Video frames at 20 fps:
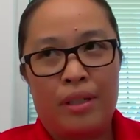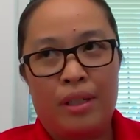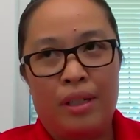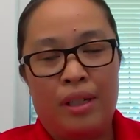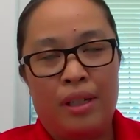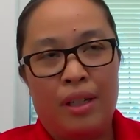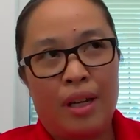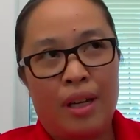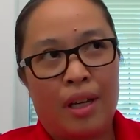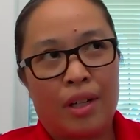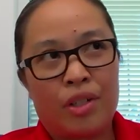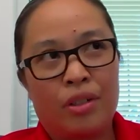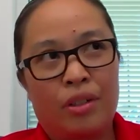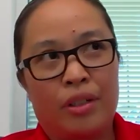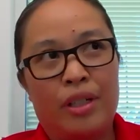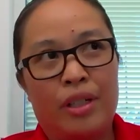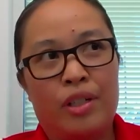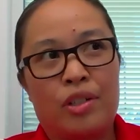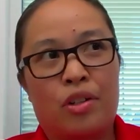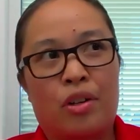He
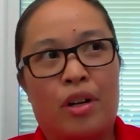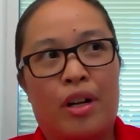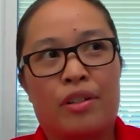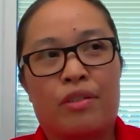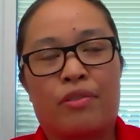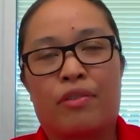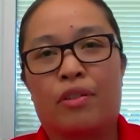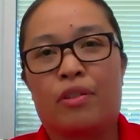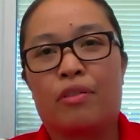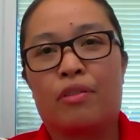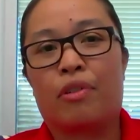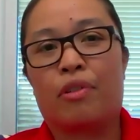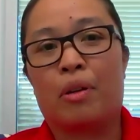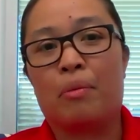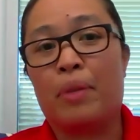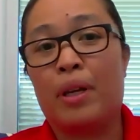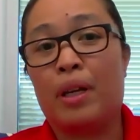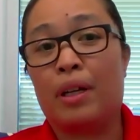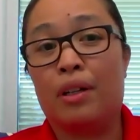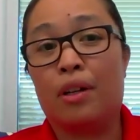actually transferred
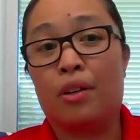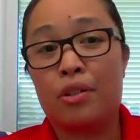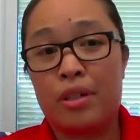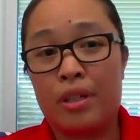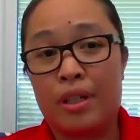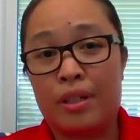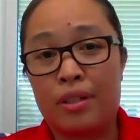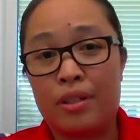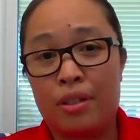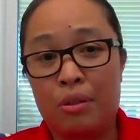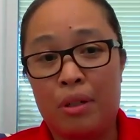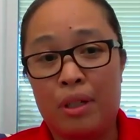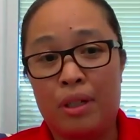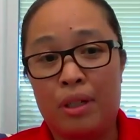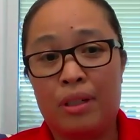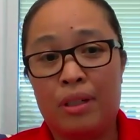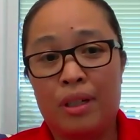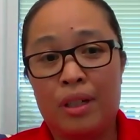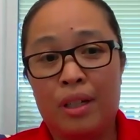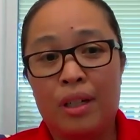from being a nursing
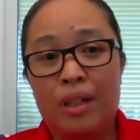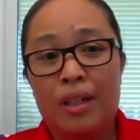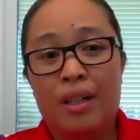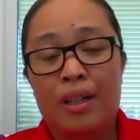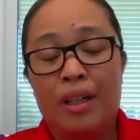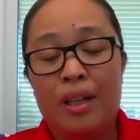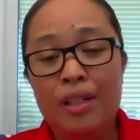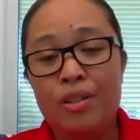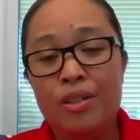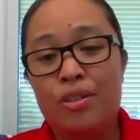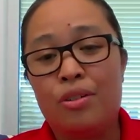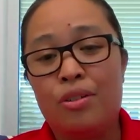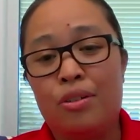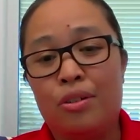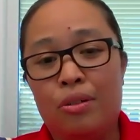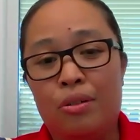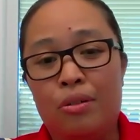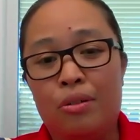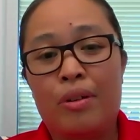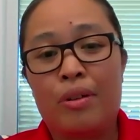student
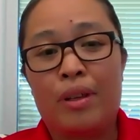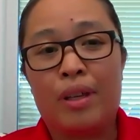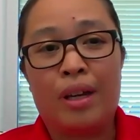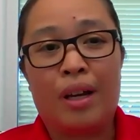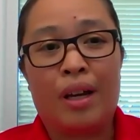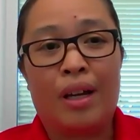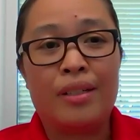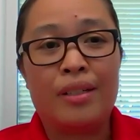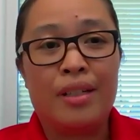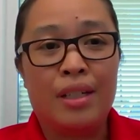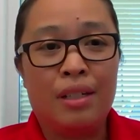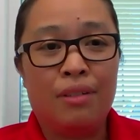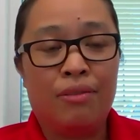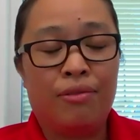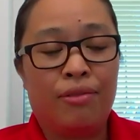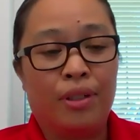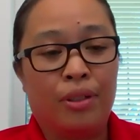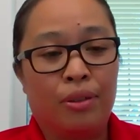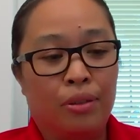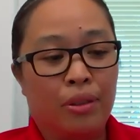into the IT
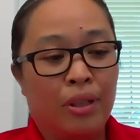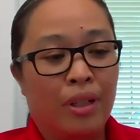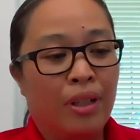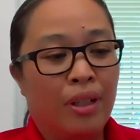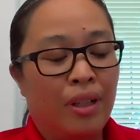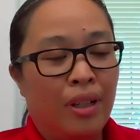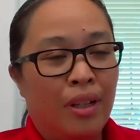field,